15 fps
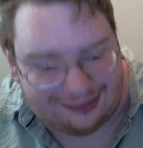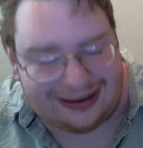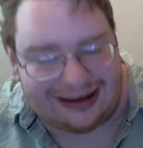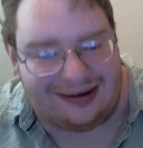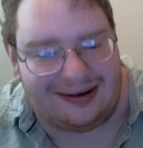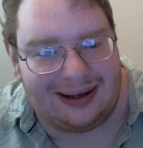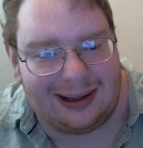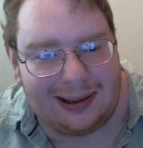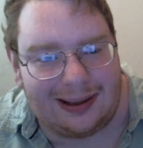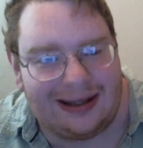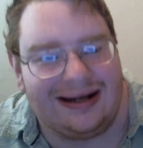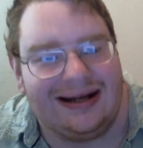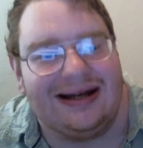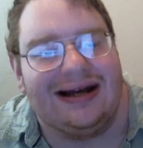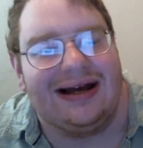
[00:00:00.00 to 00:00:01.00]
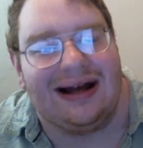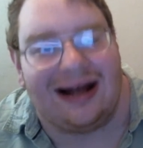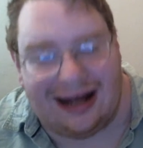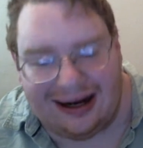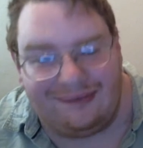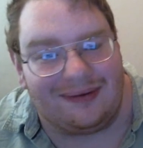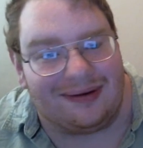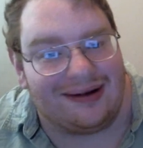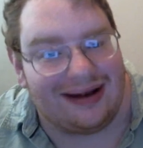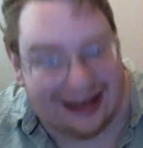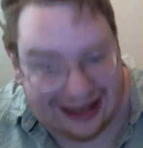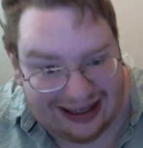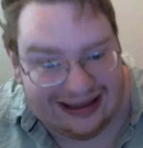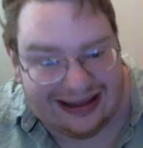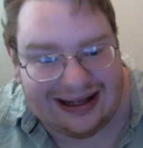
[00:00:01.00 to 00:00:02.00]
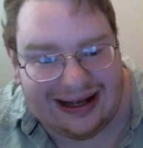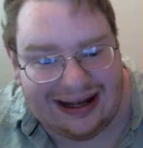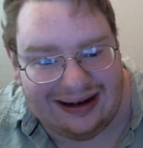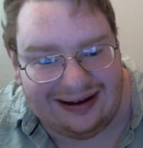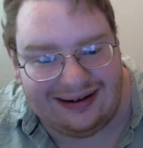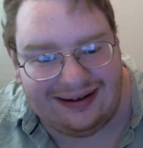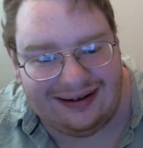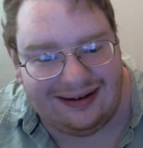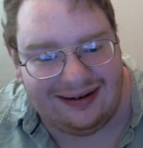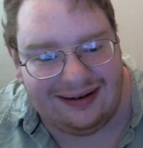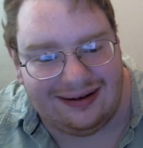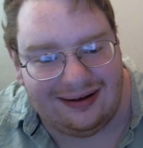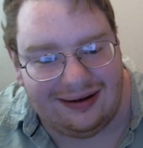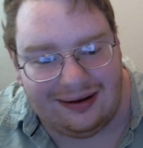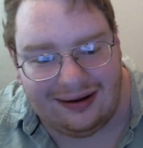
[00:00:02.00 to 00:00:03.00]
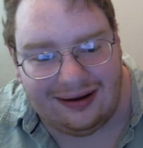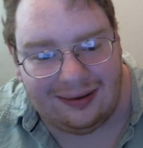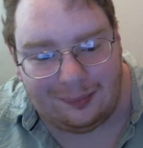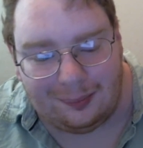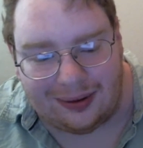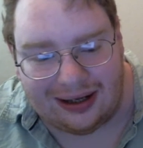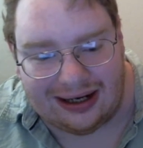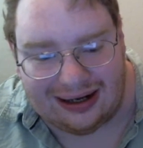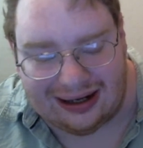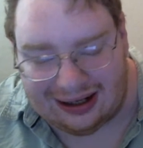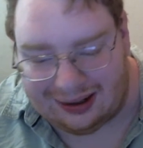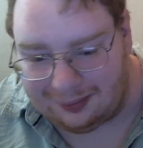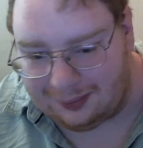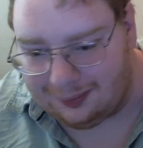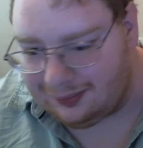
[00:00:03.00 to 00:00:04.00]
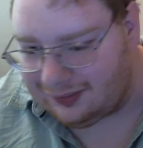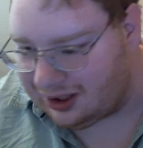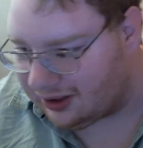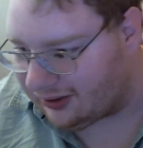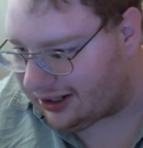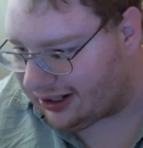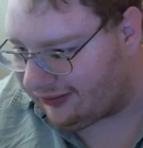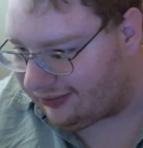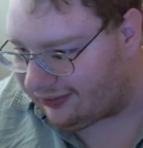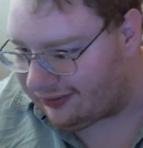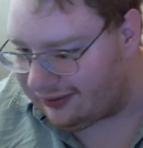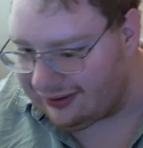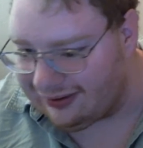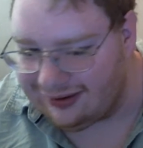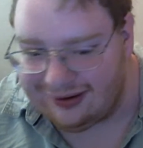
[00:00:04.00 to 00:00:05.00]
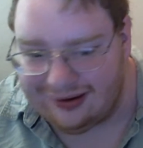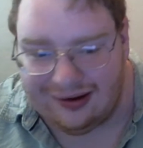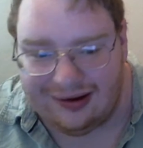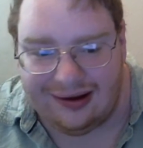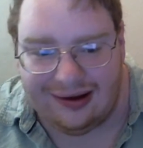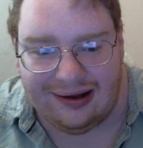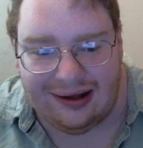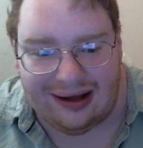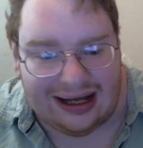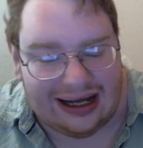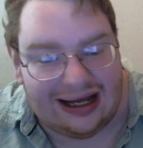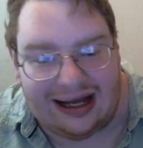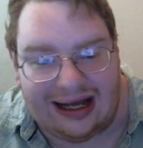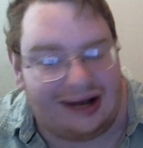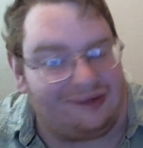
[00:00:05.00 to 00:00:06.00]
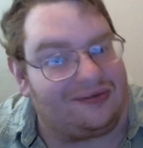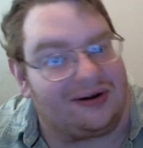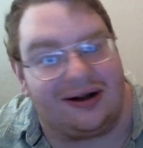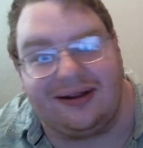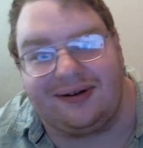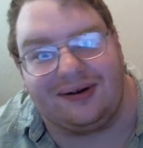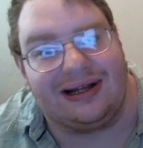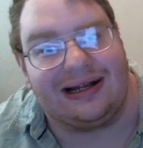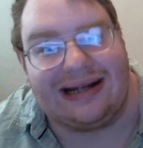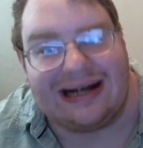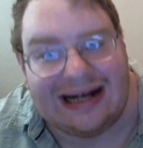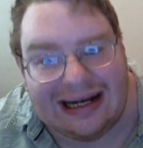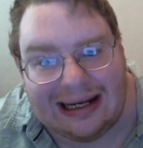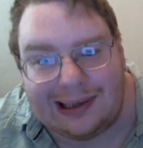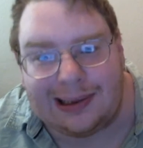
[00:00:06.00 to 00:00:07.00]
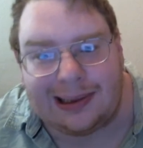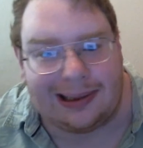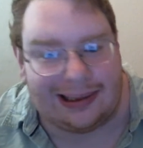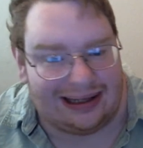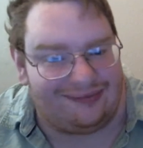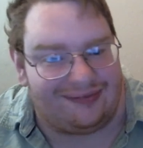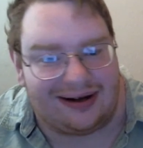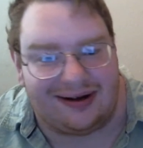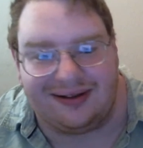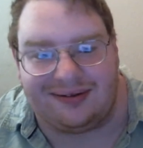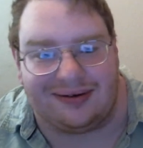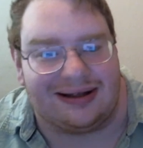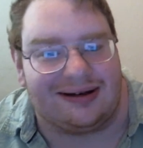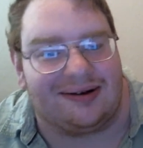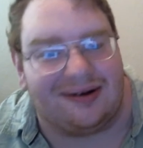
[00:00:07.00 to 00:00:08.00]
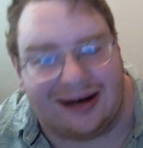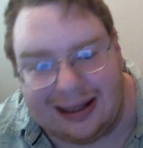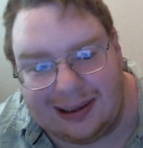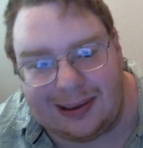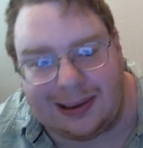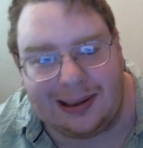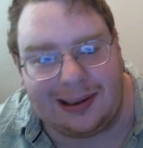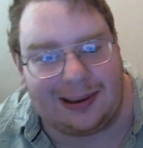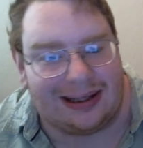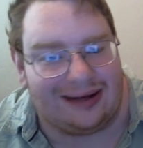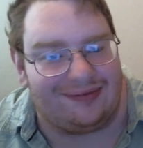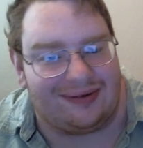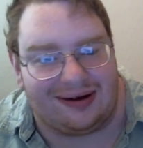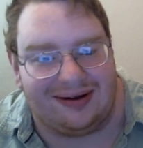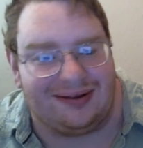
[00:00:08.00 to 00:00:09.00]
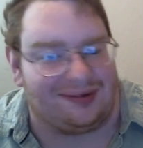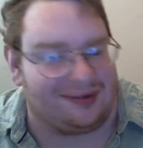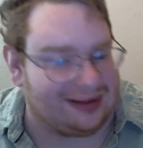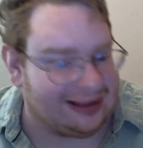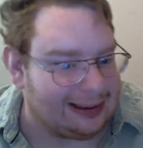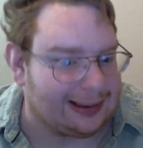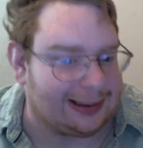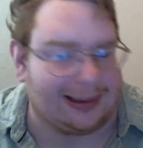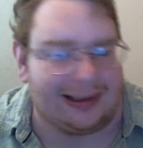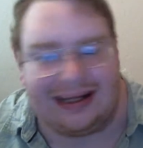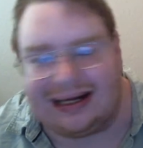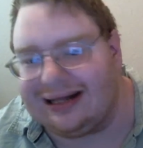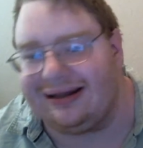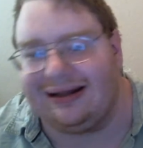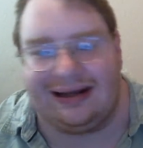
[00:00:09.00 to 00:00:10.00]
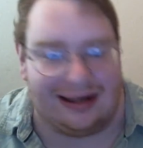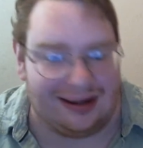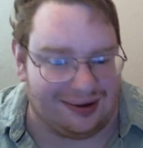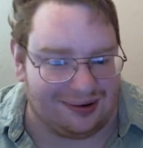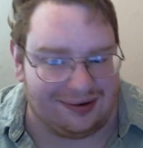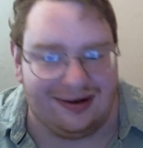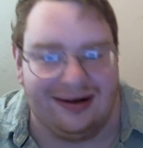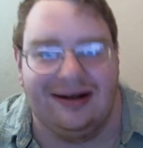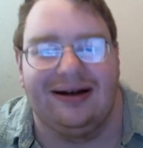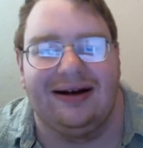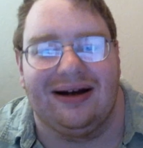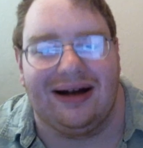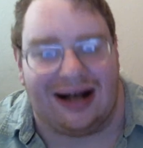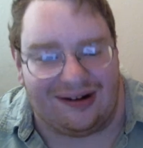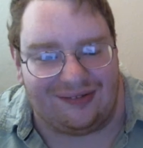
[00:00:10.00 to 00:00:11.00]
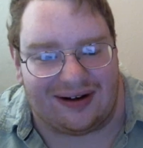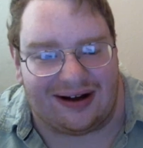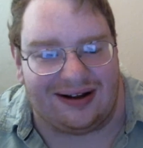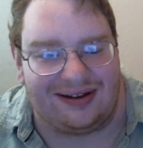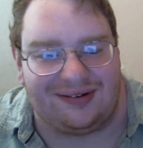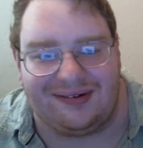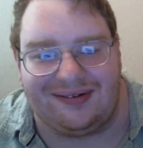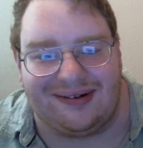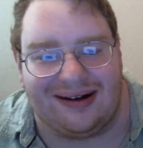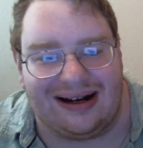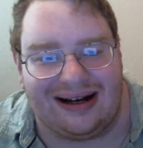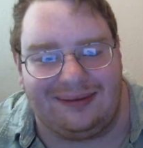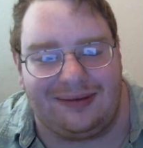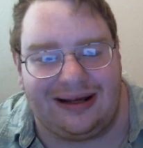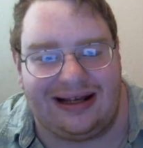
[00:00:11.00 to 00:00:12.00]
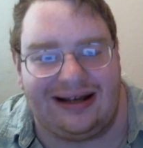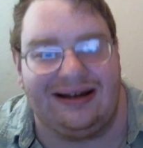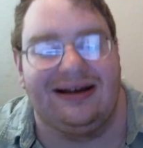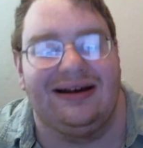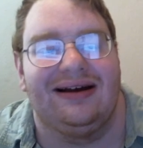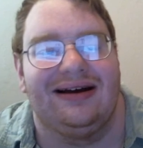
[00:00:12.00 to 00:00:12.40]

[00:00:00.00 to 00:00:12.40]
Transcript: to be honest, I really hate that. But, um, no, I've, I've gone through the diets, I've gone through the cleanses, I've gone through this, that, and the other. I've gone through trying to be